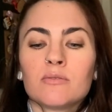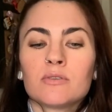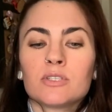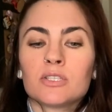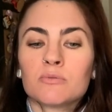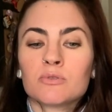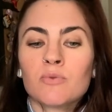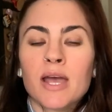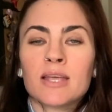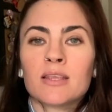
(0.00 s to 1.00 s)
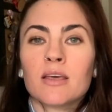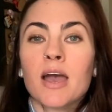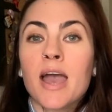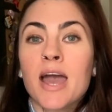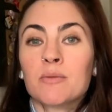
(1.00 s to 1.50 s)
she was right.
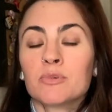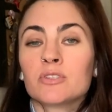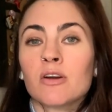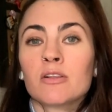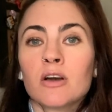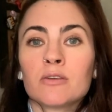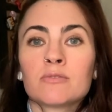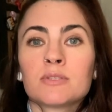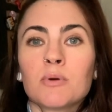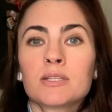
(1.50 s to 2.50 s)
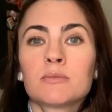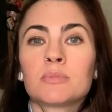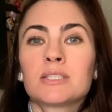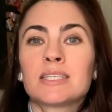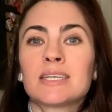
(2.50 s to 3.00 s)
Animals are a lot of
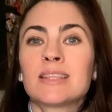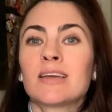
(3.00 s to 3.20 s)
responsibility.